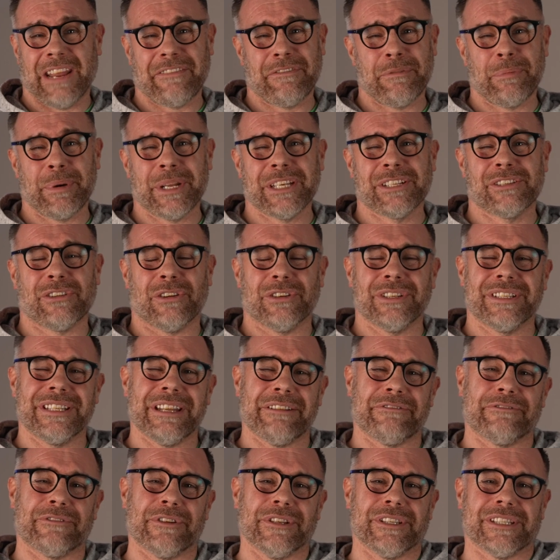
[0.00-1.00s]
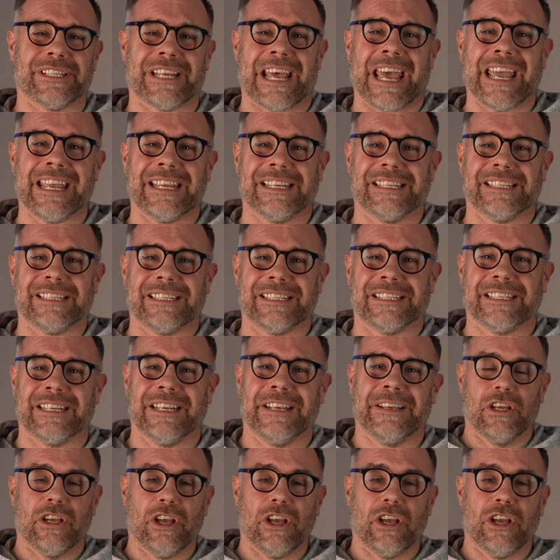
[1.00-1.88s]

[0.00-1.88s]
everybody's got different tastes,